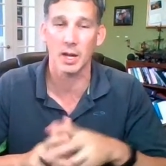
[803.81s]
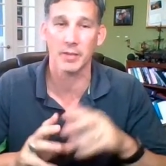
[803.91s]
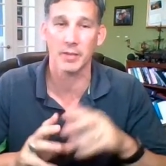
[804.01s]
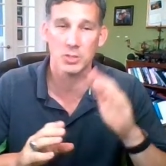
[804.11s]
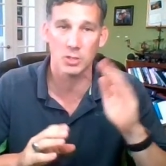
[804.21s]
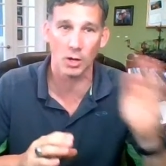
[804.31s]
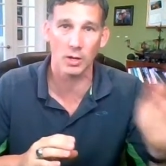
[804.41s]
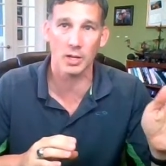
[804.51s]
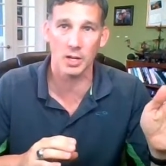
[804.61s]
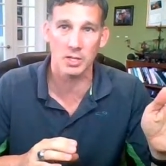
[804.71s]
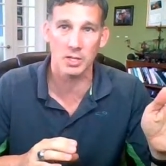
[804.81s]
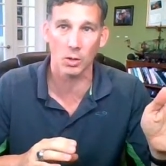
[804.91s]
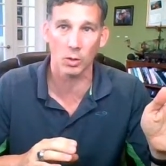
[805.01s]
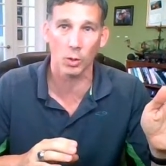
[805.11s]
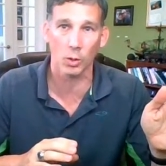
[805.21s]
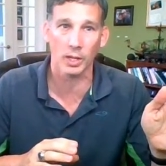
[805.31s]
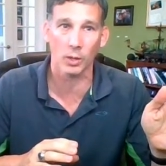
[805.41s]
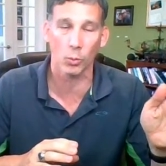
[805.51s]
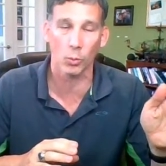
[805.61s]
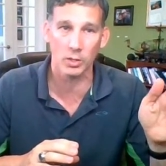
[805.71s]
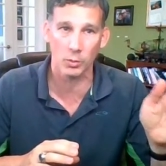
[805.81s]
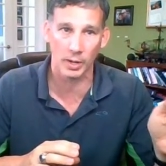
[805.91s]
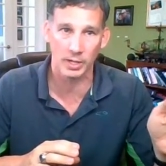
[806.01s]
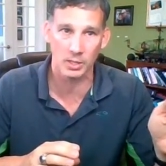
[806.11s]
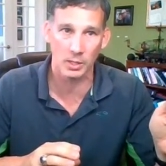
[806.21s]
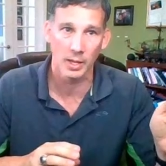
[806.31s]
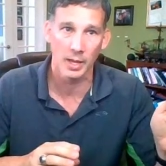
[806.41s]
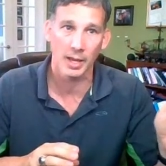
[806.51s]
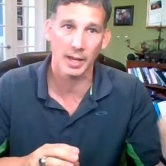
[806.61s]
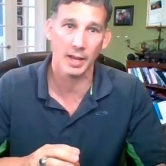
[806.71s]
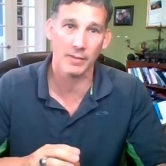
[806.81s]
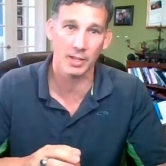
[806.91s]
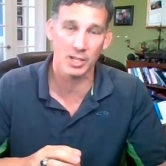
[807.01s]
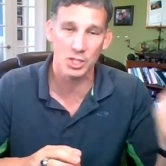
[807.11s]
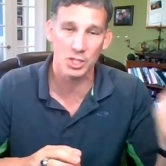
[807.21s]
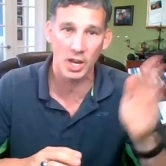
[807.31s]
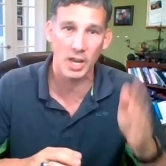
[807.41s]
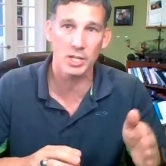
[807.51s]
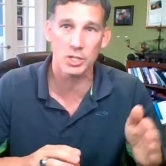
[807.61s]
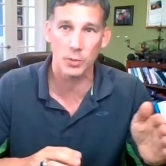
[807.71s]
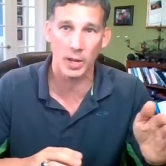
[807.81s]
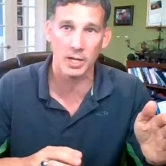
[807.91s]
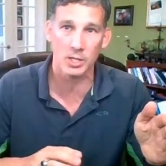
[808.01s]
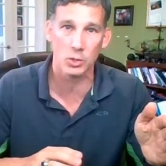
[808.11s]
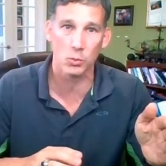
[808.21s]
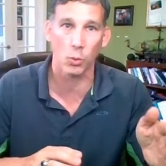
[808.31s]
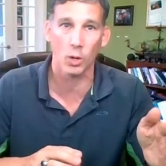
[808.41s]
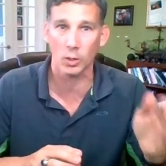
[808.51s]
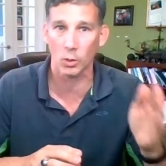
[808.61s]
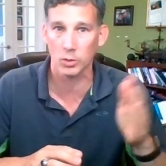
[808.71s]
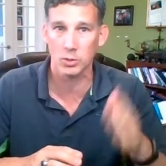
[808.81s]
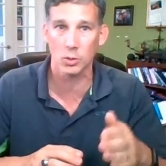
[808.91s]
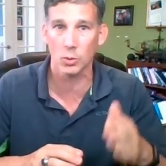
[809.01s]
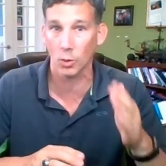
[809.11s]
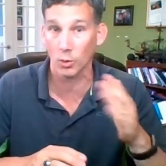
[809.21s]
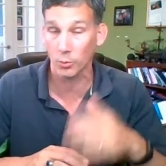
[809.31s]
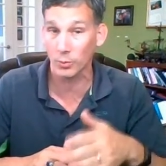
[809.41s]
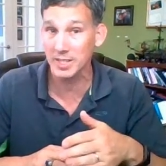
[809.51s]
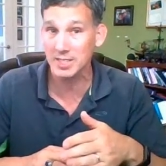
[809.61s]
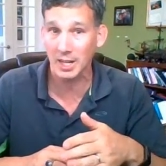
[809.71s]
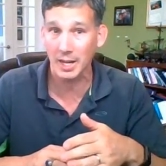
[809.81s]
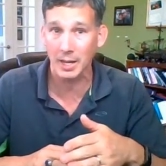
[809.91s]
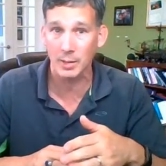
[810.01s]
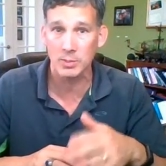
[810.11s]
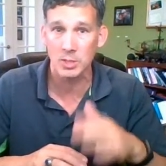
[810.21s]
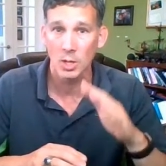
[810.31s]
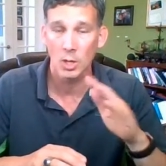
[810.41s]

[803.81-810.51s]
I've started a deal going in one direction and having to change strategies 1 or 2 or 3 times